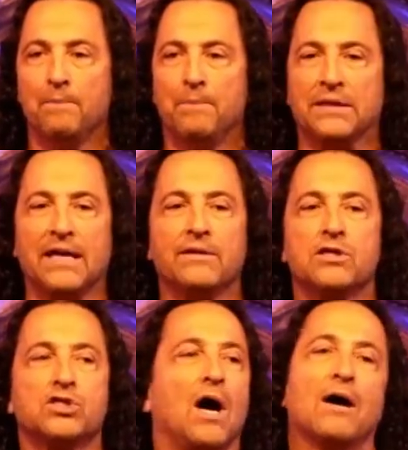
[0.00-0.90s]
But then
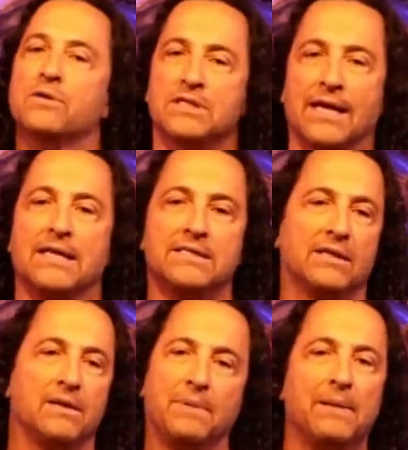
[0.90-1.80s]
there's chakras, like I
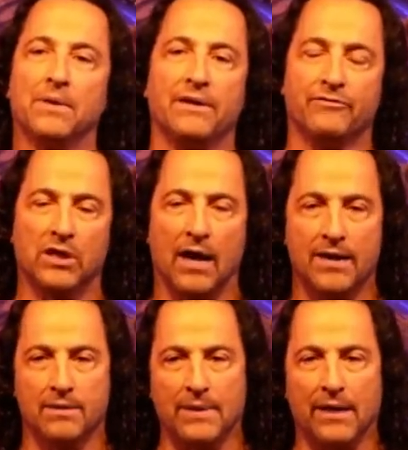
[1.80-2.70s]
said, that people have
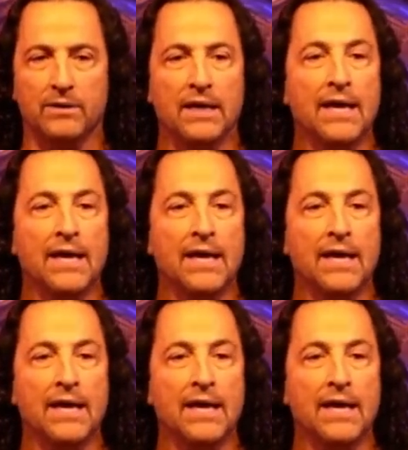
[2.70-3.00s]
forgotten about.